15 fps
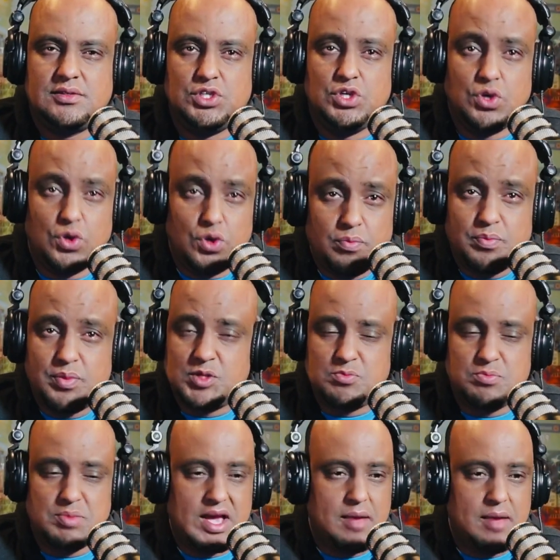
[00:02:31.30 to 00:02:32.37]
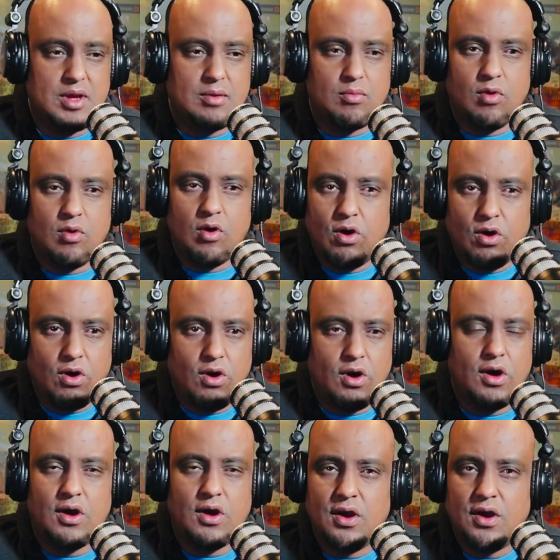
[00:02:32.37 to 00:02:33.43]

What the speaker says: Europe is becoming more